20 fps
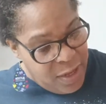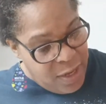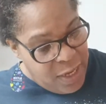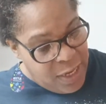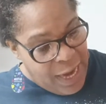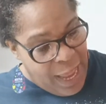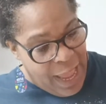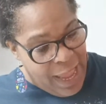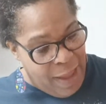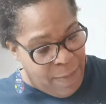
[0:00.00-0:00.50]

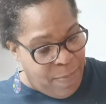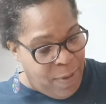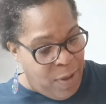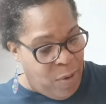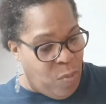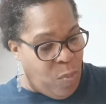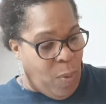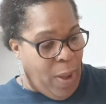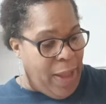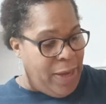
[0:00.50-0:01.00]
and I had
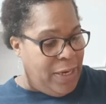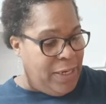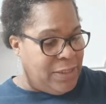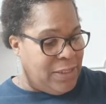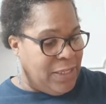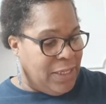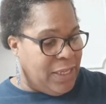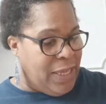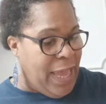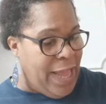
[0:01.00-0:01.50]
been waiting
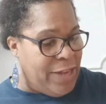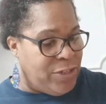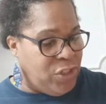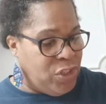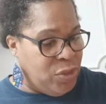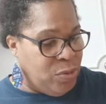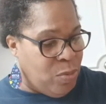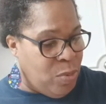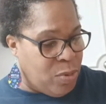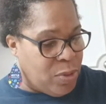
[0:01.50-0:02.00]
to catch
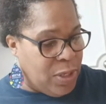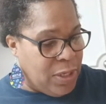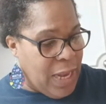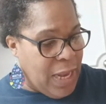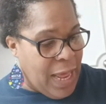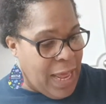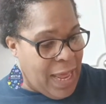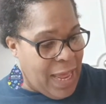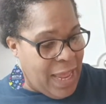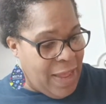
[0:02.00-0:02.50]
you on a
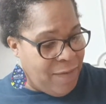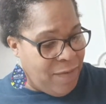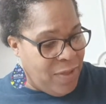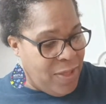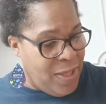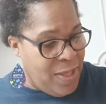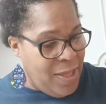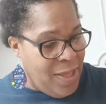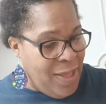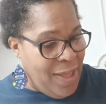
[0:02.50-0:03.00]
live,
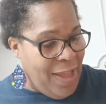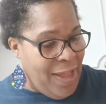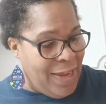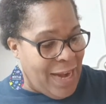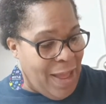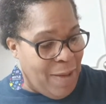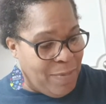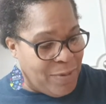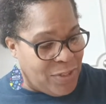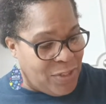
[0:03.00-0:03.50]
and
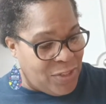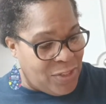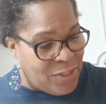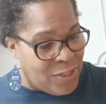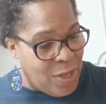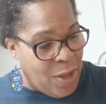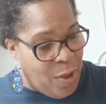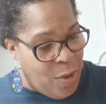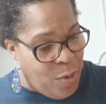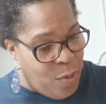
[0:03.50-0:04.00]
I was
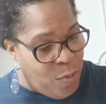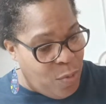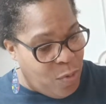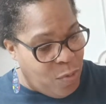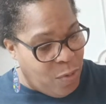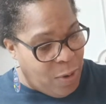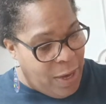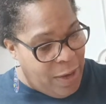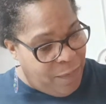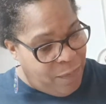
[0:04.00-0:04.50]
so
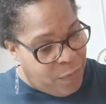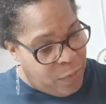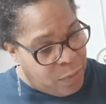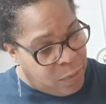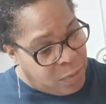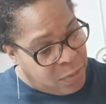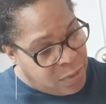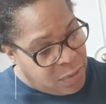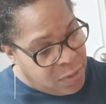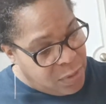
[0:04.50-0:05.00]
grateful.